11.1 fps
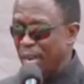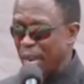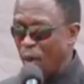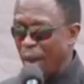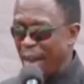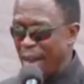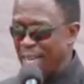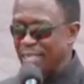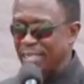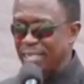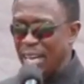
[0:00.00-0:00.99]
Our
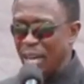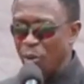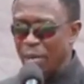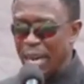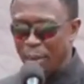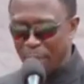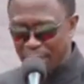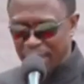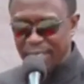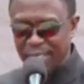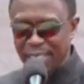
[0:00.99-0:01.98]
eyes are on
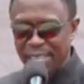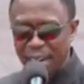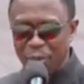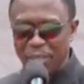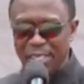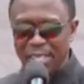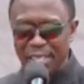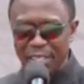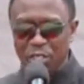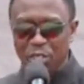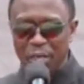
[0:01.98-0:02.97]
Kapkatet grounds in
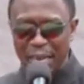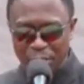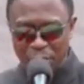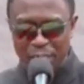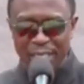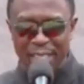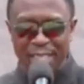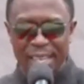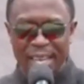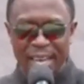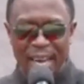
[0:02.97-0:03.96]
Kericho County.
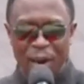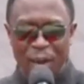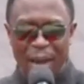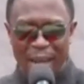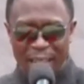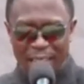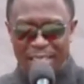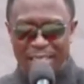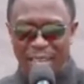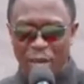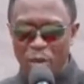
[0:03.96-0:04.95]
Our
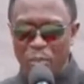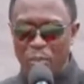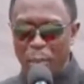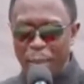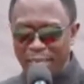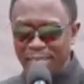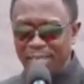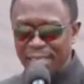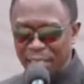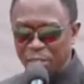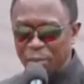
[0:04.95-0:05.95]
eyes are on Bomet
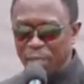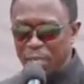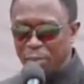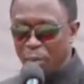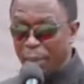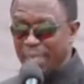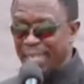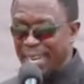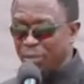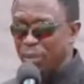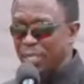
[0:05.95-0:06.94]
Stadium in Bomet
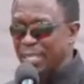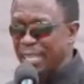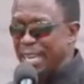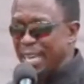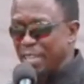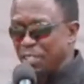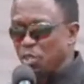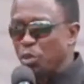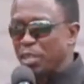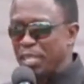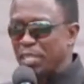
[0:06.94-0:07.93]
County. And
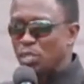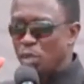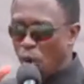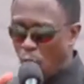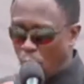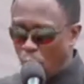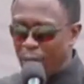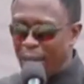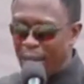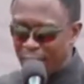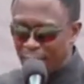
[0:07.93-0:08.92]
so this whole
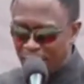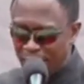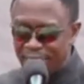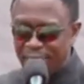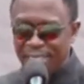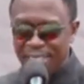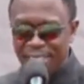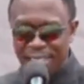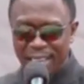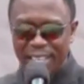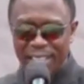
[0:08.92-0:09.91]
athletics
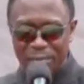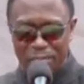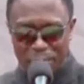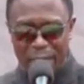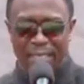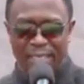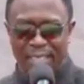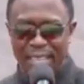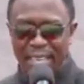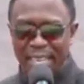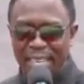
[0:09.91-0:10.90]
talent belt
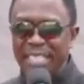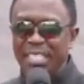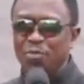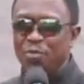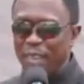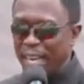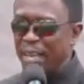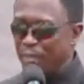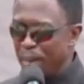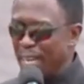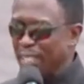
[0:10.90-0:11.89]
is very
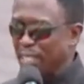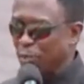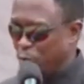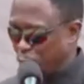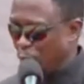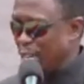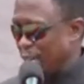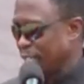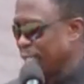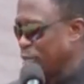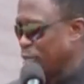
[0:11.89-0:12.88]
much fully
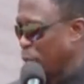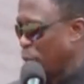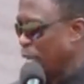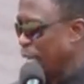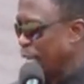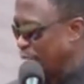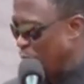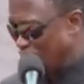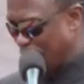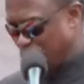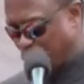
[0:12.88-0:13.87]
catered for in
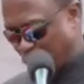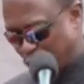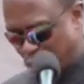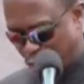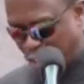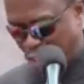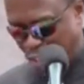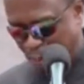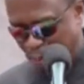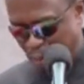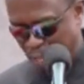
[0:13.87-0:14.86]
our
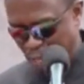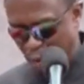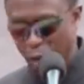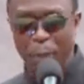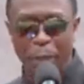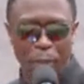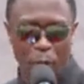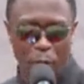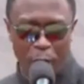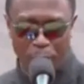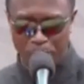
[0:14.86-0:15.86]
infrastructure development
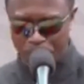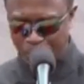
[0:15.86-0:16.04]
program.